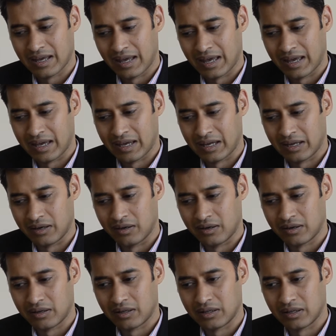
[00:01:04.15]
and
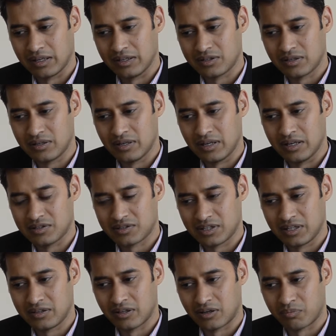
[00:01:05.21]
it's
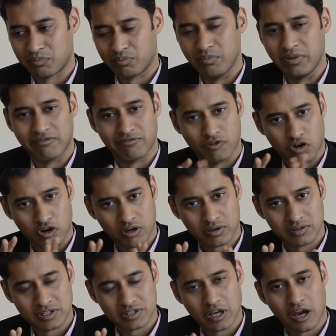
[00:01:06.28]
either before
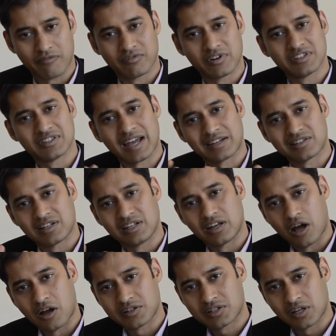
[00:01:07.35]
the software is actually
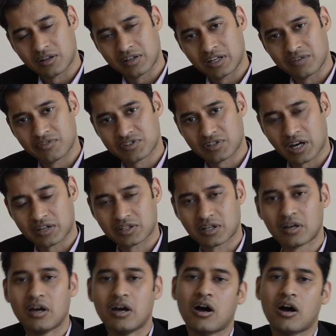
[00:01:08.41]
launched on the infrastructure